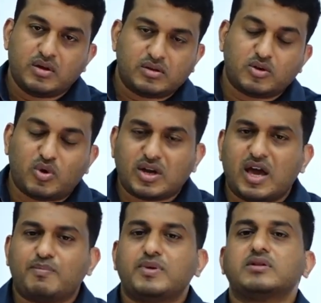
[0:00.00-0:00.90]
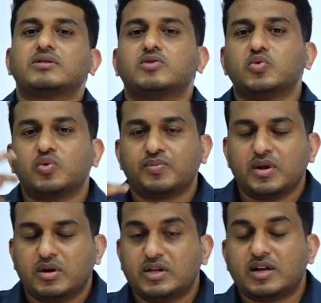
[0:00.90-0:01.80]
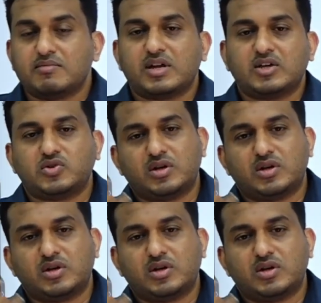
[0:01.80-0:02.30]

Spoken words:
So what happens to the temperature?